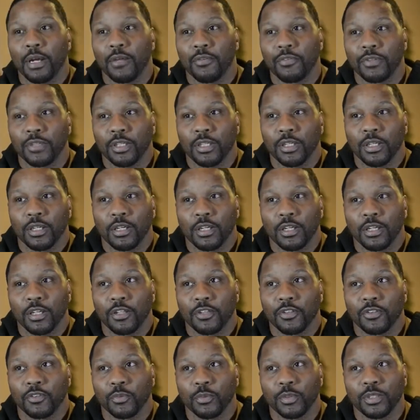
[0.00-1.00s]
about the
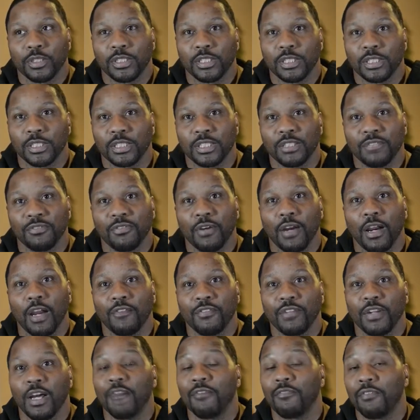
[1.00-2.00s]
uh,
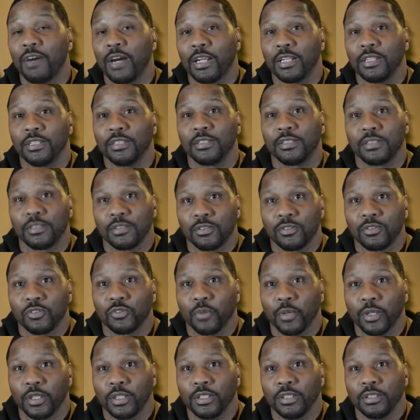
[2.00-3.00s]
365 nonviolence
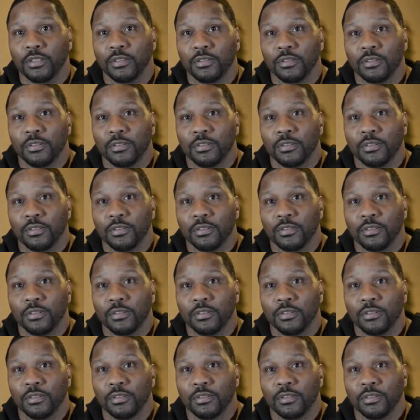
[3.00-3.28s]
training.